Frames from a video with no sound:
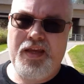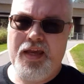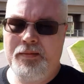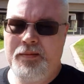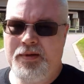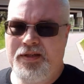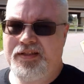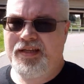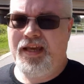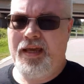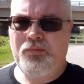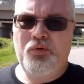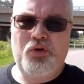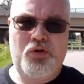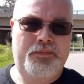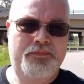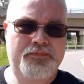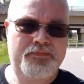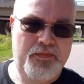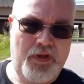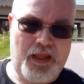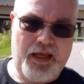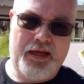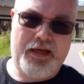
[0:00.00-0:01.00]
Gaming Table.
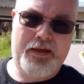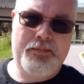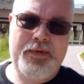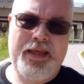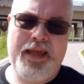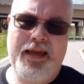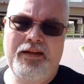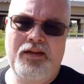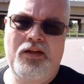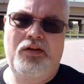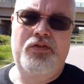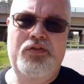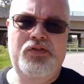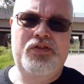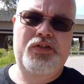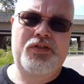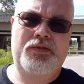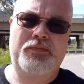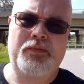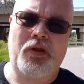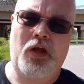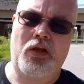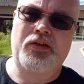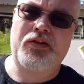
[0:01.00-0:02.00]
I'm Kalos.
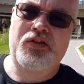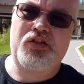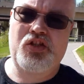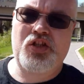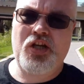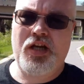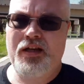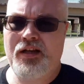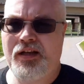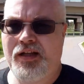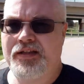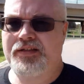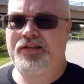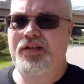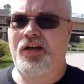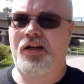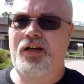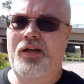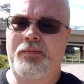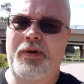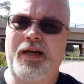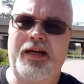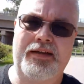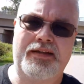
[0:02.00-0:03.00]
On this channel, I talk
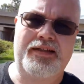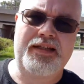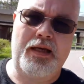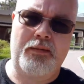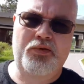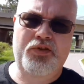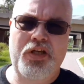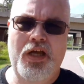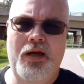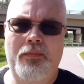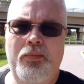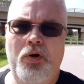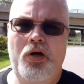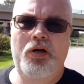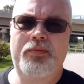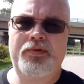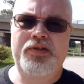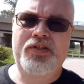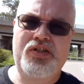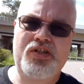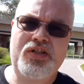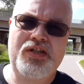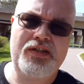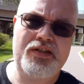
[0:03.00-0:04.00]
about tabletop
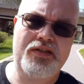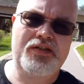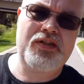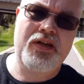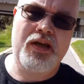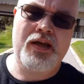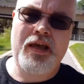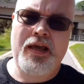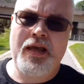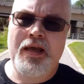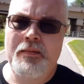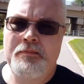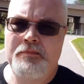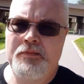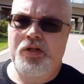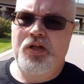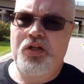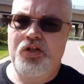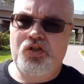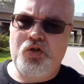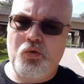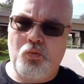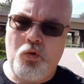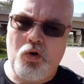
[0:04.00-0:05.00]
RPGs,
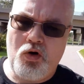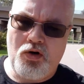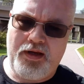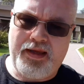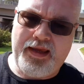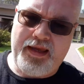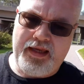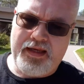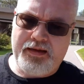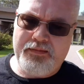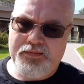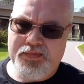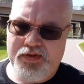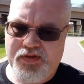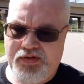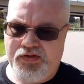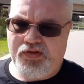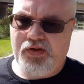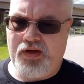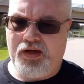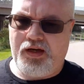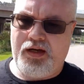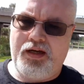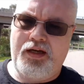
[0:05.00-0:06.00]
miniature war games.
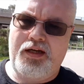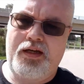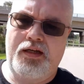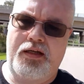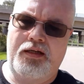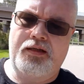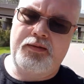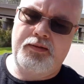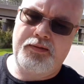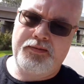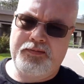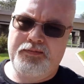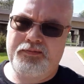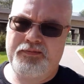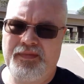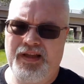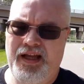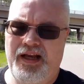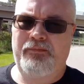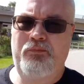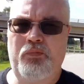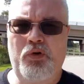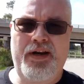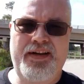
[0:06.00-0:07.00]
Uh,
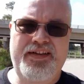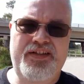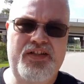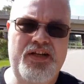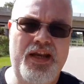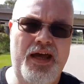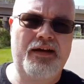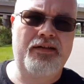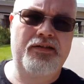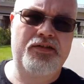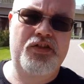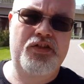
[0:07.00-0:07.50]
I branched out